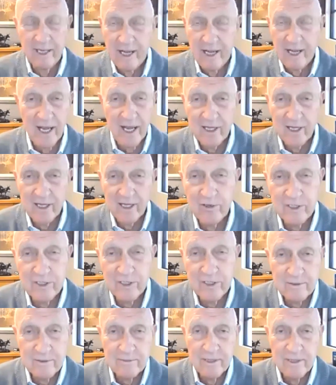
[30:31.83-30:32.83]
And
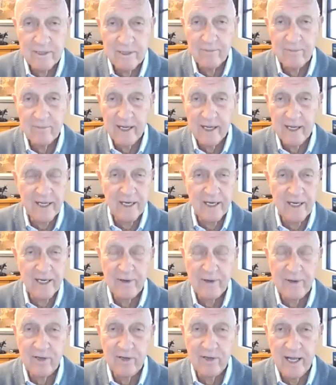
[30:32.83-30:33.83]
I like the first.
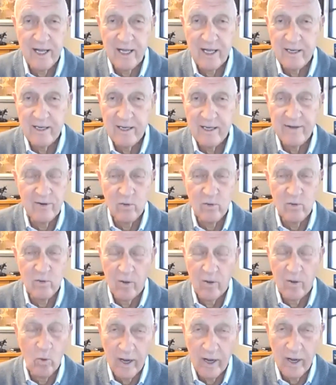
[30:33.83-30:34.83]
I get up every
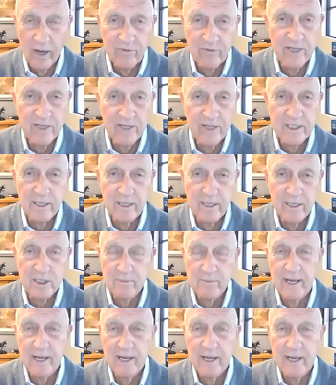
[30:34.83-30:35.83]
day, and I have a
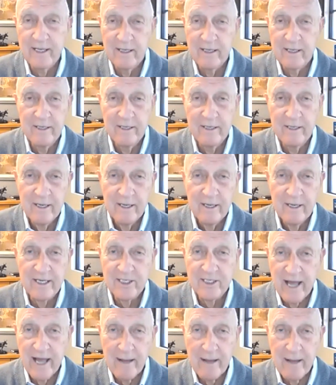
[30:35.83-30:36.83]
wife that wakes up
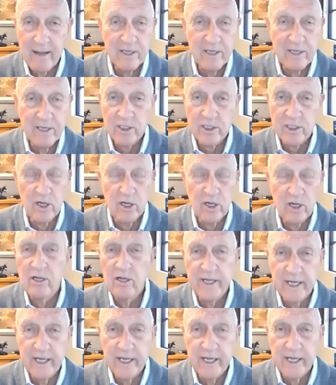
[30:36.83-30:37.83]
smiling and is happy and
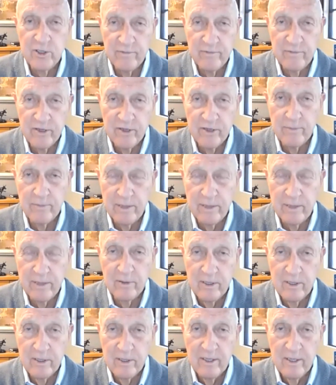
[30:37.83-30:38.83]
works all day to serve
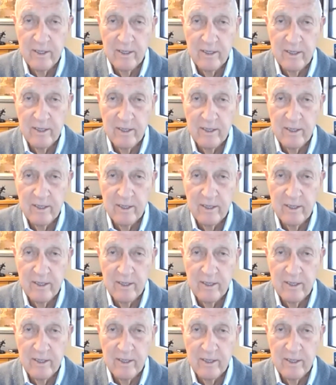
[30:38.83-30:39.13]
other people.